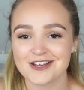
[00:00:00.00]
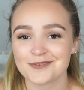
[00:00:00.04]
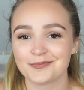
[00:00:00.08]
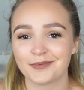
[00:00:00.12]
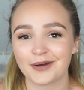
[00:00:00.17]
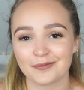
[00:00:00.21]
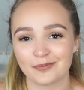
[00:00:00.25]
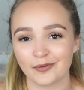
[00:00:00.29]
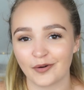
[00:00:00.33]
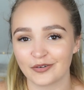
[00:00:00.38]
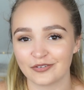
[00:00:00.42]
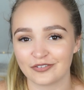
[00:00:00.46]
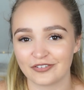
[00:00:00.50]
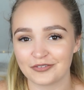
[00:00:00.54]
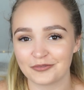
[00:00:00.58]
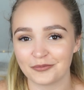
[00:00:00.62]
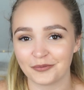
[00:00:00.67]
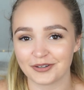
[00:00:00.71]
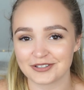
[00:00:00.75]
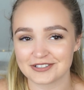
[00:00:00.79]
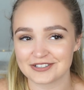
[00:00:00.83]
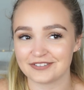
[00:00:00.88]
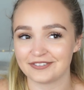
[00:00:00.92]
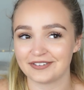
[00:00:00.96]
my boyfriend
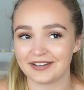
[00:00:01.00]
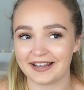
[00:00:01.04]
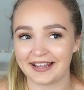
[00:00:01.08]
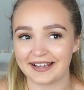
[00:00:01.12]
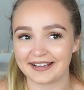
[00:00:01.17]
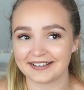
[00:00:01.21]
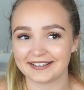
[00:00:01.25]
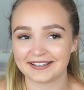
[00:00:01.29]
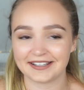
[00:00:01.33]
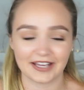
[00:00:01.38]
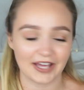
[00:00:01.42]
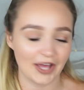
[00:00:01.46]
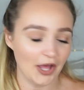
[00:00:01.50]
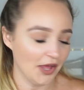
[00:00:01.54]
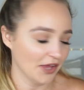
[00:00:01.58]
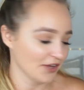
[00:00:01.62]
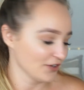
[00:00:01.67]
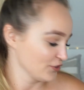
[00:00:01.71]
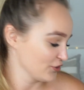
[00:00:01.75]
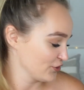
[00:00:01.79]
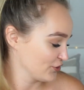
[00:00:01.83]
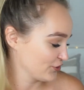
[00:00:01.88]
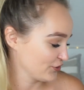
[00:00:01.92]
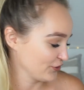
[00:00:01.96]
wasn't like
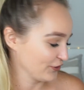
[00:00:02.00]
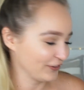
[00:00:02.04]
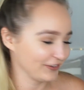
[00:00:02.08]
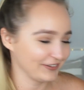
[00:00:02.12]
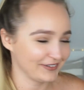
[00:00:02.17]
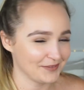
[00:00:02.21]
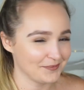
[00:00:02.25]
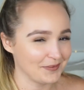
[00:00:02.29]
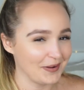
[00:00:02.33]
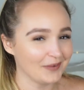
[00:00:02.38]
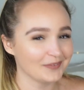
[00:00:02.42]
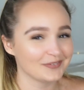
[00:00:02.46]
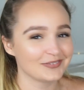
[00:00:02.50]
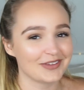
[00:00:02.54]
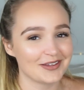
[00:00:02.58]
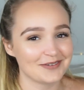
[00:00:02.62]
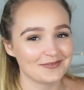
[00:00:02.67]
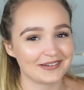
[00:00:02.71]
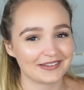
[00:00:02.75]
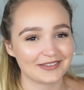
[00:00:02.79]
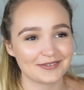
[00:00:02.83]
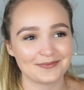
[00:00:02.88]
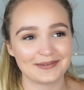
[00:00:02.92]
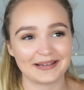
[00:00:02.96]
sure about
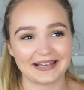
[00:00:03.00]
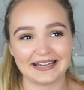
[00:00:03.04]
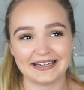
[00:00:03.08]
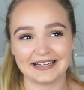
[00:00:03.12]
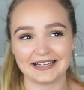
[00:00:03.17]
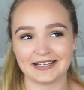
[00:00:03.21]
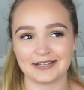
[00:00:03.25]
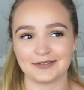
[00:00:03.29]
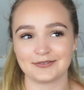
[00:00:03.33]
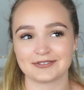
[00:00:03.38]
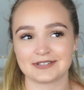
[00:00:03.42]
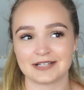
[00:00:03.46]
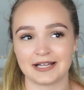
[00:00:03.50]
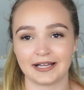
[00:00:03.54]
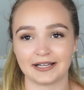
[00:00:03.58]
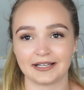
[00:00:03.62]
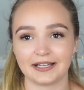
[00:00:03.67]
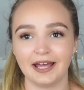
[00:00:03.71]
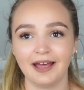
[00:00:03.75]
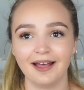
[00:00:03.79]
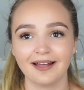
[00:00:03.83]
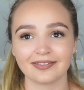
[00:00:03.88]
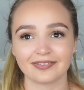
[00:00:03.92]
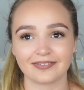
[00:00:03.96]
them at the beginning. He was
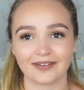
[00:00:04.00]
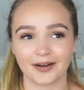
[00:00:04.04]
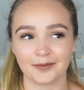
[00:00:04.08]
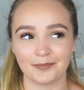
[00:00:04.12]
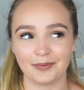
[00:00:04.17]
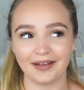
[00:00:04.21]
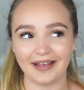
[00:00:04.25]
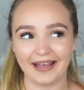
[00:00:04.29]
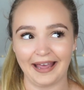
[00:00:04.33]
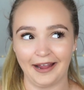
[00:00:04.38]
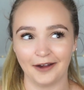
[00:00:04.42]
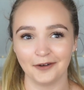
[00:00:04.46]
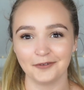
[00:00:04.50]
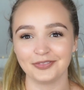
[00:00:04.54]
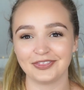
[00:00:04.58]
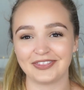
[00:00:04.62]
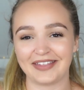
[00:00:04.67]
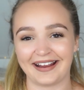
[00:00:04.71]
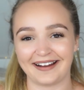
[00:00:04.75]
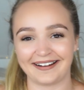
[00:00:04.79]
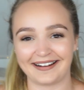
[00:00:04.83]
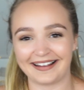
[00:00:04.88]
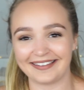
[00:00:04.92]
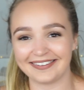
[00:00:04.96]
like, they're a bit out
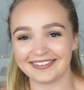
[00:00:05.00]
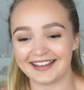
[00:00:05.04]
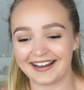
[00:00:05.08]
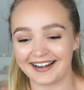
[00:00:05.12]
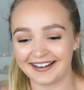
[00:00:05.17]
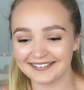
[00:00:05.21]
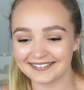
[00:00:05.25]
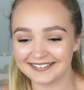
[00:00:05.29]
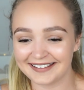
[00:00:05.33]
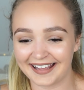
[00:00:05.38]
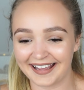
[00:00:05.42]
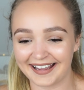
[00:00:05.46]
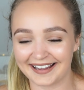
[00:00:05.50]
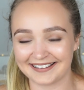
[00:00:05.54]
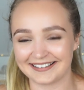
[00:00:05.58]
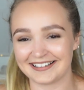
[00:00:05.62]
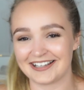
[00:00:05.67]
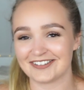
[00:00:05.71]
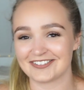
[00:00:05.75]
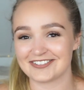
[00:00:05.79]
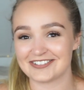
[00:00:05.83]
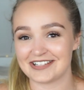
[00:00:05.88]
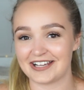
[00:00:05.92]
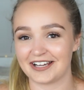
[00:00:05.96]
there, aren't they? And
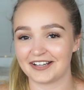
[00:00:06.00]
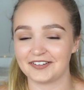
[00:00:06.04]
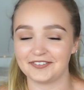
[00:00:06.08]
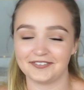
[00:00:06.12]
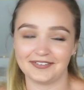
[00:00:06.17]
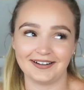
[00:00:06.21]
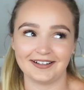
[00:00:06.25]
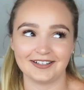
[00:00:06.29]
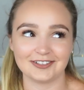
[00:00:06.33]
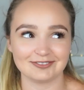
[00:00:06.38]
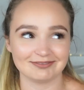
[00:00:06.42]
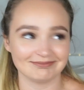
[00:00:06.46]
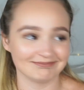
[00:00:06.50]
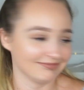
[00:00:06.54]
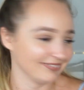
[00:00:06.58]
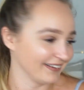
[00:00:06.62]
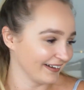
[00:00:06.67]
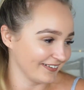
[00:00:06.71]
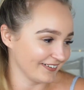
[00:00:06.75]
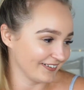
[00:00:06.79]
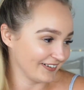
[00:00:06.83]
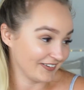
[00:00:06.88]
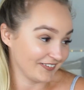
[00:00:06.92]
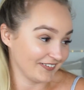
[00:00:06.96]
I was like, well,
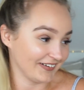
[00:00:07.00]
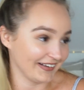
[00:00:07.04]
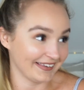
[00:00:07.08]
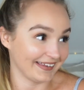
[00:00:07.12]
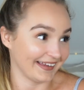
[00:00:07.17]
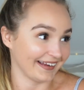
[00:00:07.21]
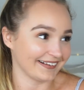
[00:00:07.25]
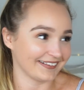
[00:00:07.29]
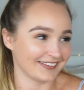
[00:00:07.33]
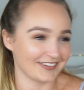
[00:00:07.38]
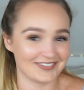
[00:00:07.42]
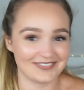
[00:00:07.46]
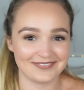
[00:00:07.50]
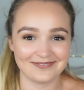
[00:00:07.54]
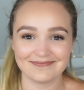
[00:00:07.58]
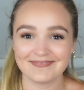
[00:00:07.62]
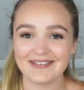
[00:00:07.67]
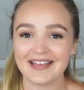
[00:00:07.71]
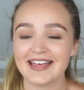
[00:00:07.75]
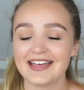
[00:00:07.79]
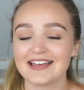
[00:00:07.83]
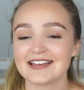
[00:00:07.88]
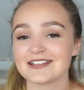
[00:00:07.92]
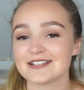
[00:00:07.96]
I don't know, I like them.
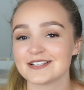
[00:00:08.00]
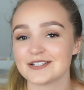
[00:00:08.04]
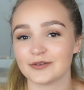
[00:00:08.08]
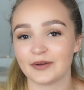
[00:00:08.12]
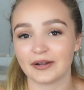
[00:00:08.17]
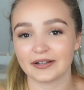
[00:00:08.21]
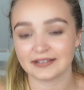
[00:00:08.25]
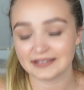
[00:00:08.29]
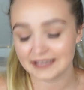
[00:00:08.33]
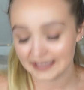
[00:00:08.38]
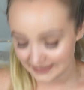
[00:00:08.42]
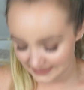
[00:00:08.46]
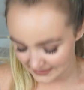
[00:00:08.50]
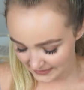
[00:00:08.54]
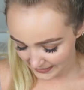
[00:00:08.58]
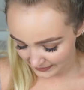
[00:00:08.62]
So I did